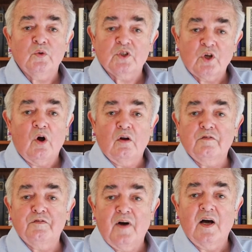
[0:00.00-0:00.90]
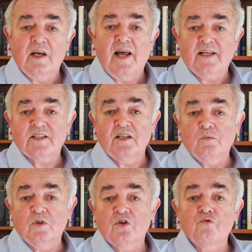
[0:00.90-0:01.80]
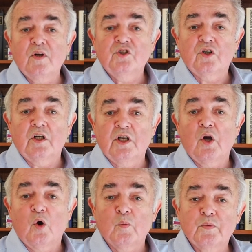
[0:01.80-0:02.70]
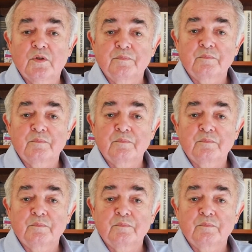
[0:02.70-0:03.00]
solve far less than was originally hoped?